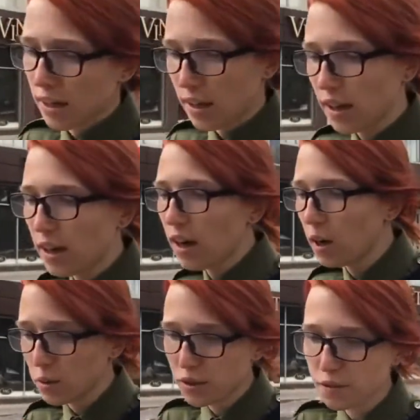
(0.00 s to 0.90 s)
uh,
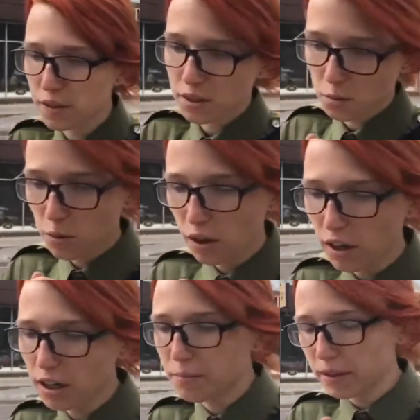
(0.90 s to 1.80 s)
how different we
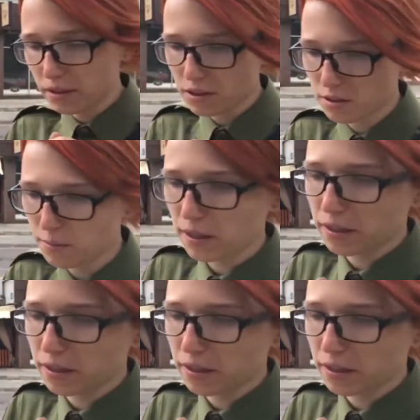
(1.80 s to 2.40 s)
are because men are